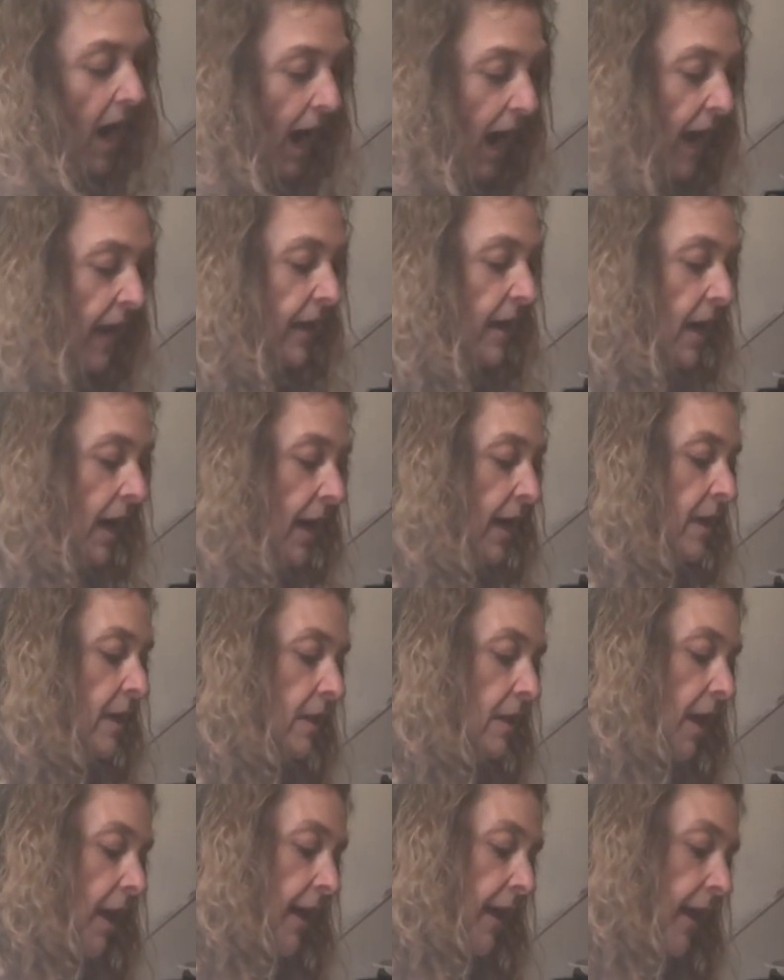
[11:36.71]
I kind
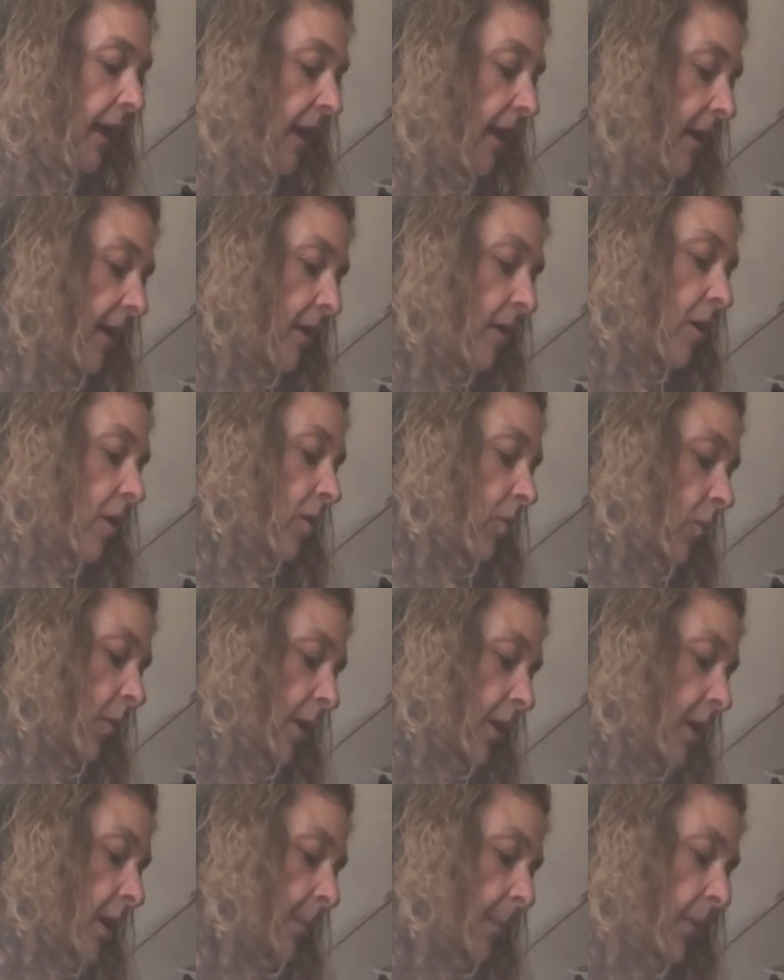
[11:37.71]
of like it
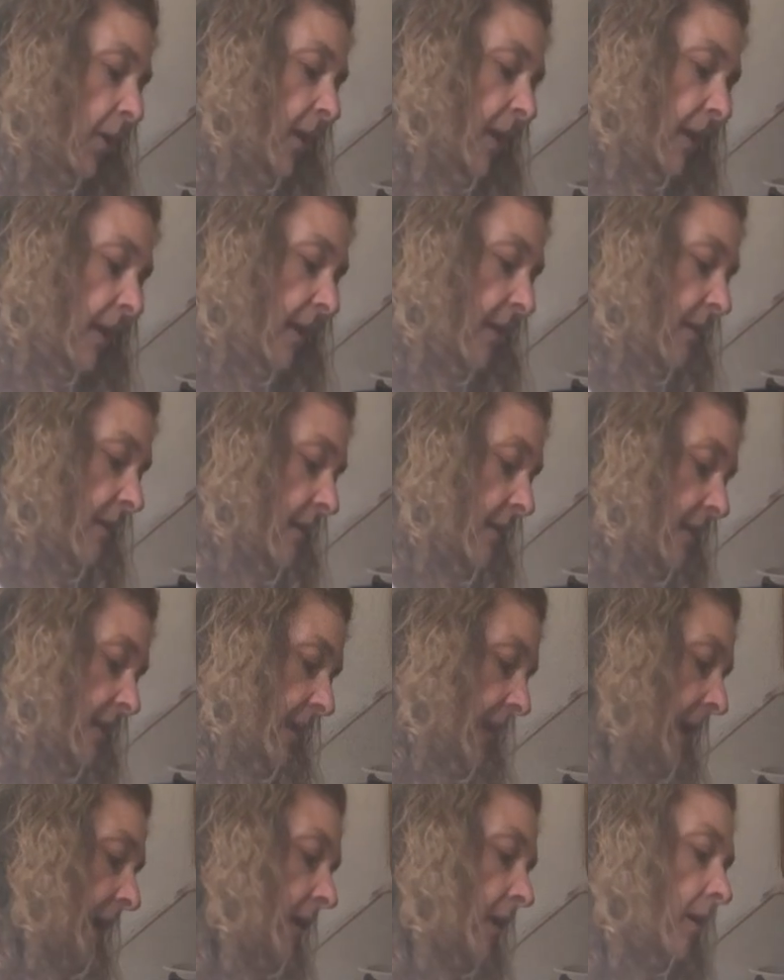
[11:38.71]
where you put it in the
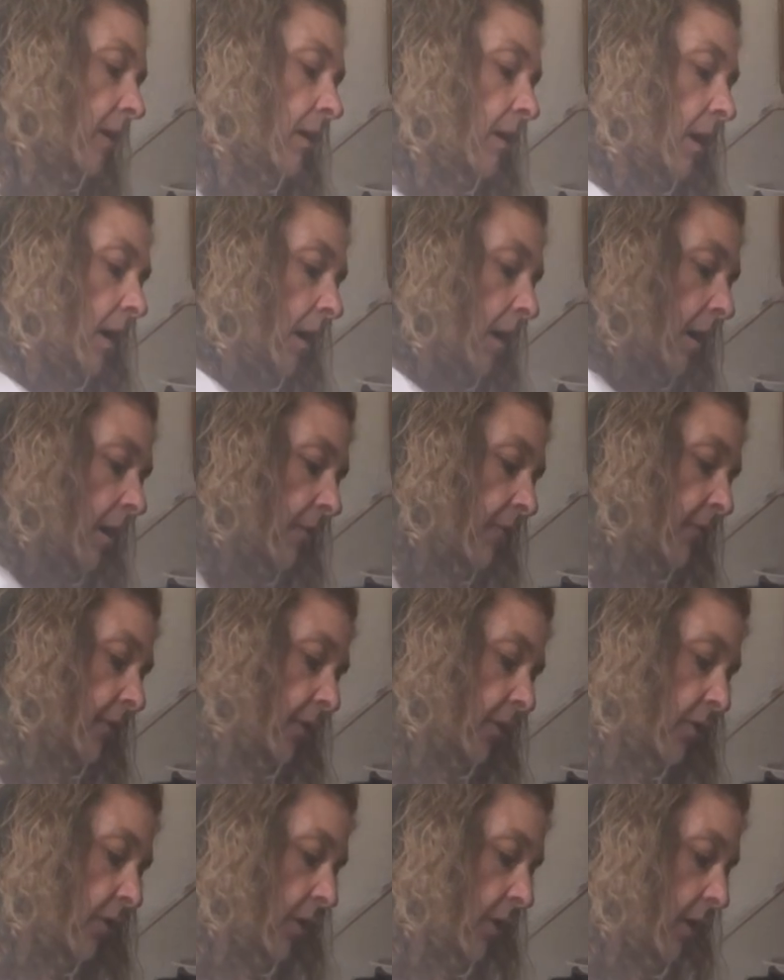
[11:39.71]
center of
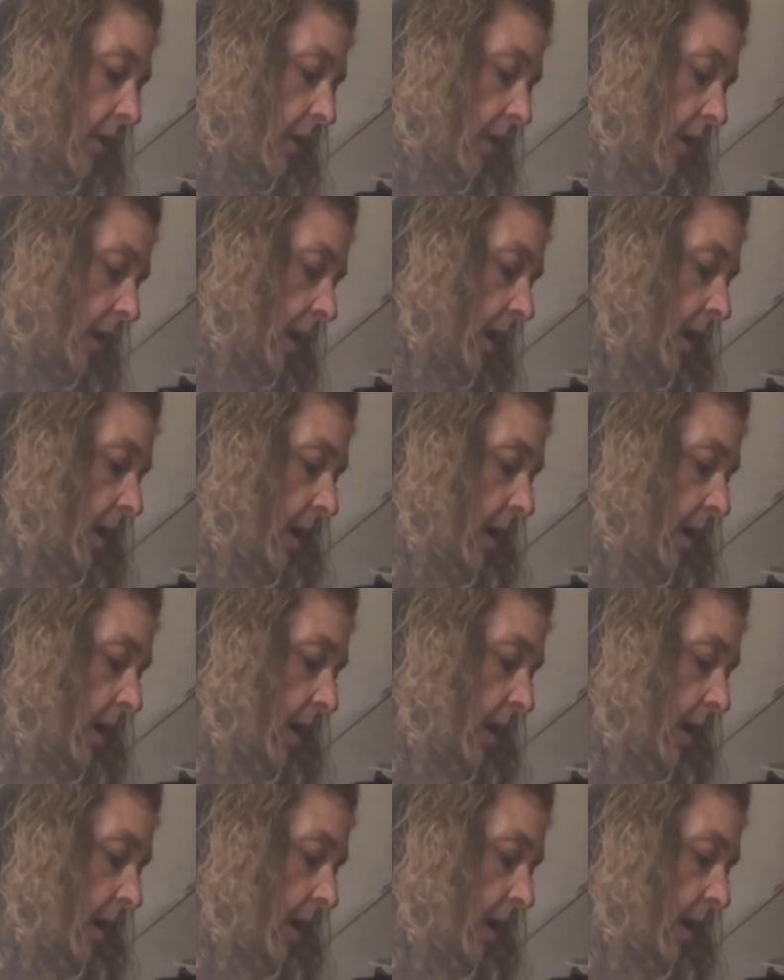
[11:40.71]
your,